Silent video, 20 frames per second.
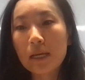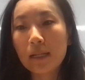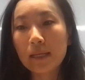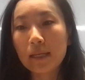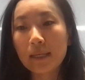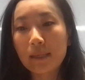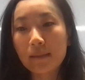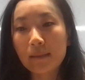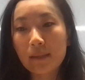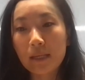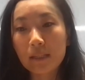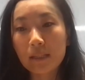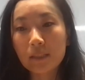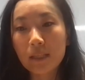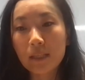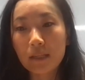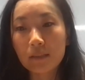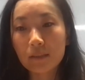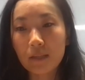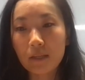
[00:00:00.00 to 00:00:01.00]
Like in this
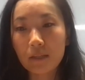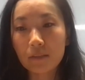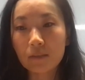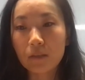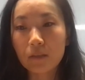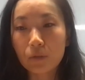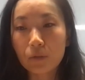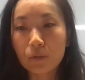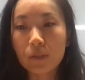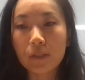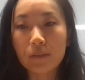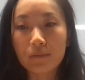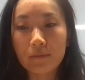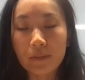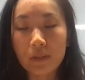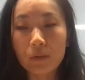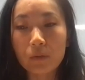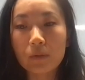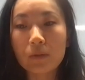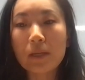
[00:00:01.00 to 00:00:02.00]
case, it's a Looker
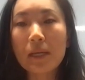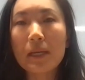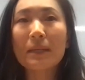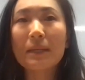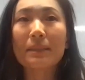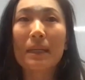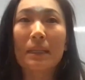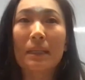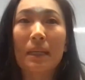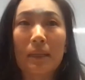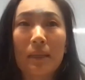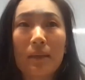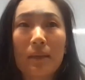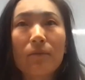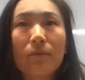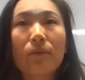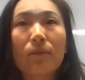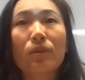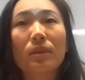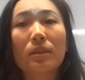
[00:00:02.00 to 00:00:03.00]
view that are
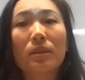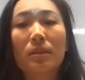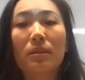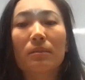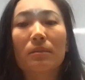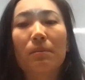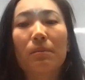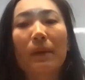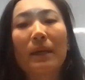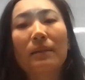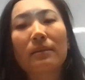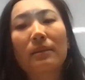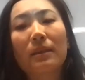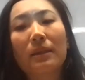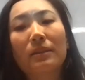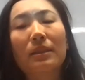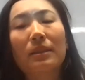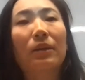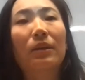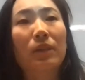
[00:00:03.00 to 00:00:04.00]
influenced by
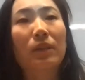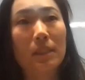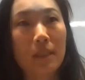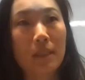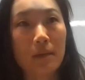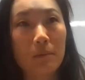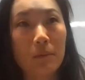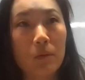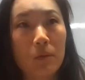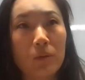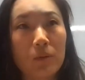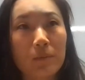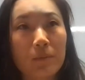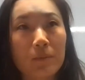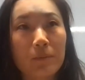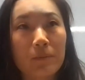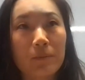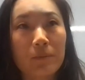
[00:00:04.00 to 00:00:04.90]
this current table.